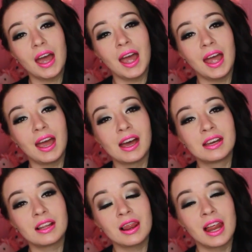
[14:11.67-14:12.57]

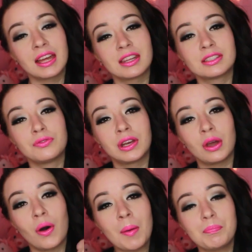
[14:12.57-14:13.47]
and like this
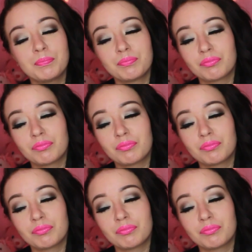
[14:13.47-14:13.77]
video up